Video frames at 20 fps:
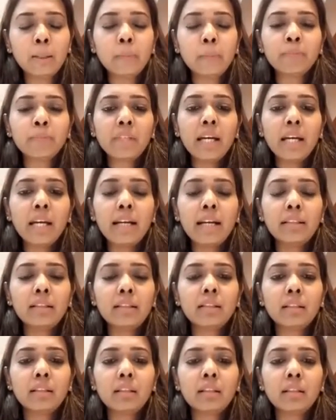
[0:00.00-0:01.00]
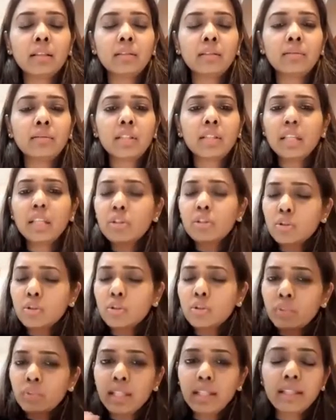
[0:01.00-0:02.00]
And uh, just with
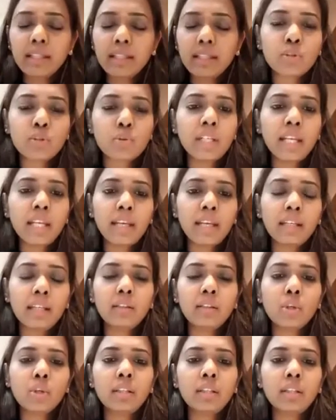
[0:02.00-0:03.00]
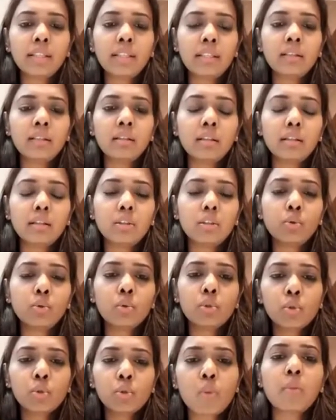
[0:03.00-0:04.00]
the history taking, you all can uh, do
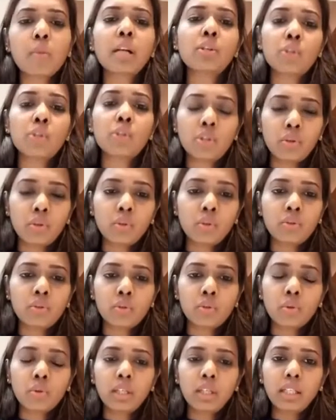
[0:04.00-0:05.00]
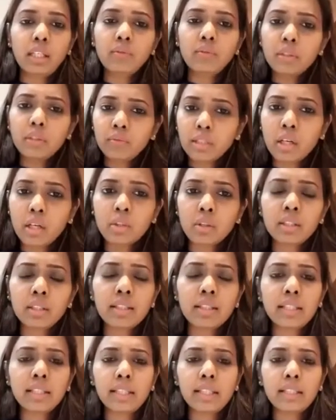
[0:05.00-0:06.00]
so much, you know. So even without the
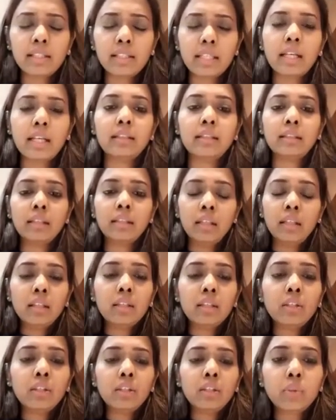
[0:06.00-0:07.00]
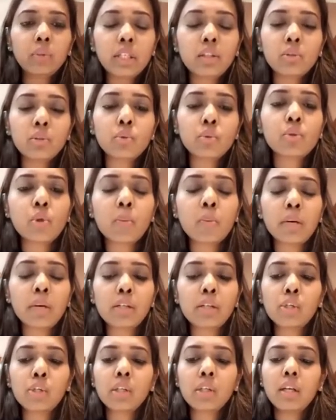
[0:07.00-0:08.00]
CT scan, you can do so
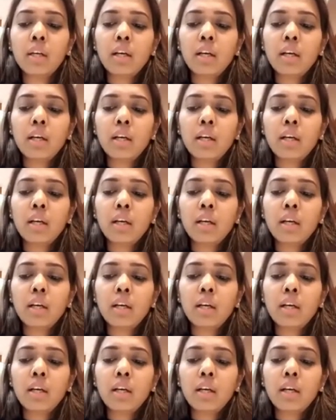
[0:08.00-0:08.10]
much.